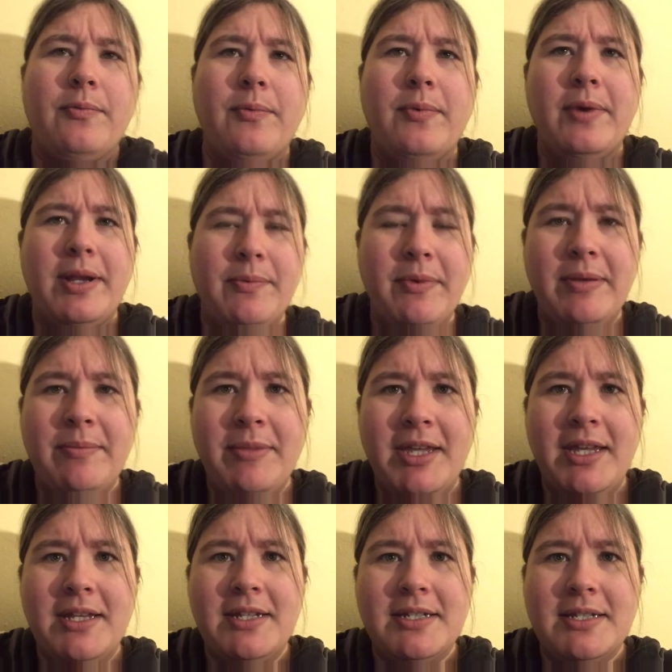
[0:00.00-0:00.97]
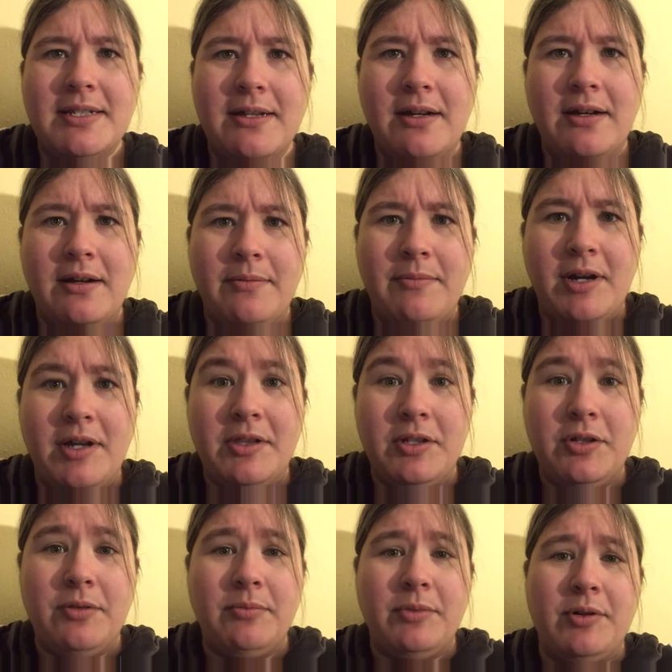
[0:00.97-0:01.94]
when we meet on
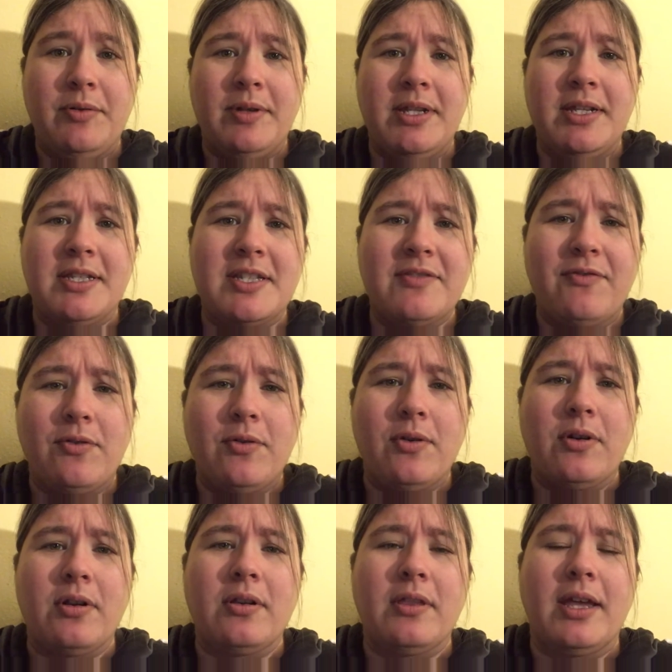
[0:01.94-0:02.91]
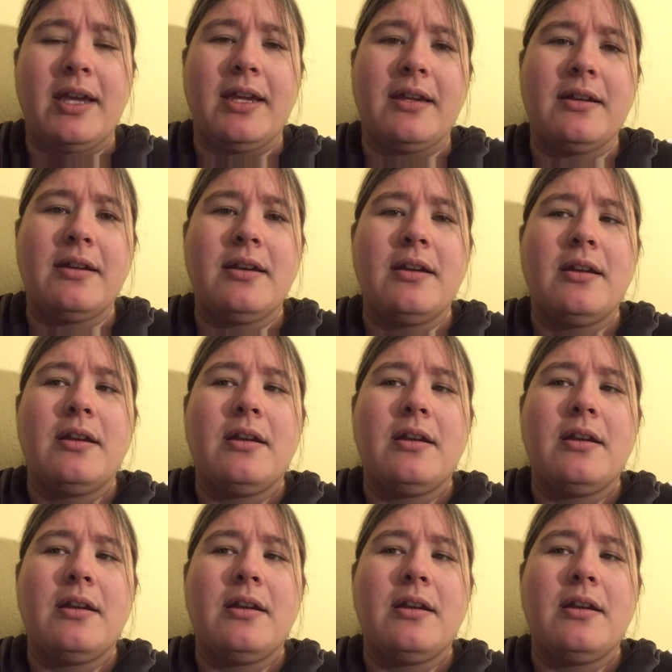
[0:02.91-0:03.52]
the new moon, it's for like